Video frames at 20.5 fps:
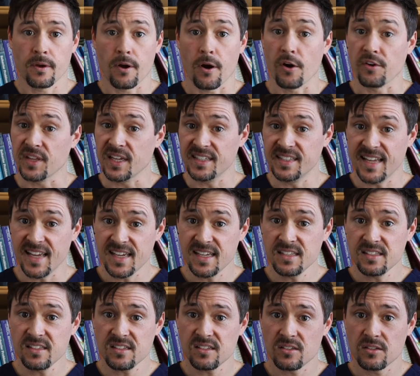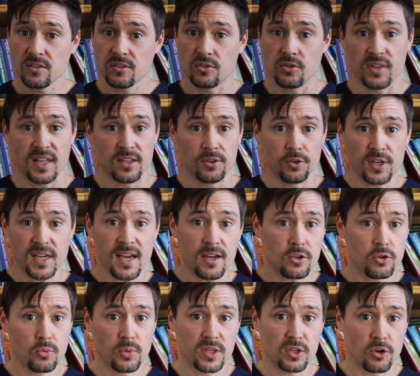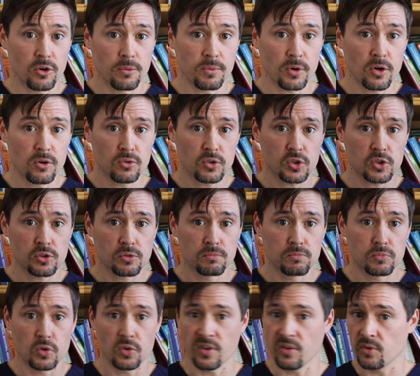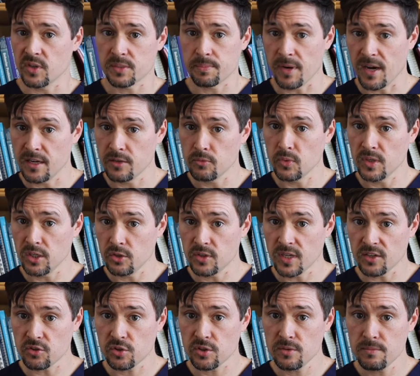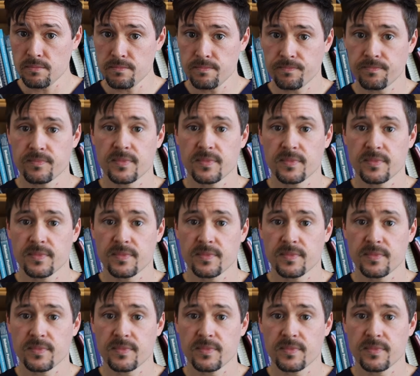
Are they dazed? Do they look at you when you approach? Do they respond when you touch them?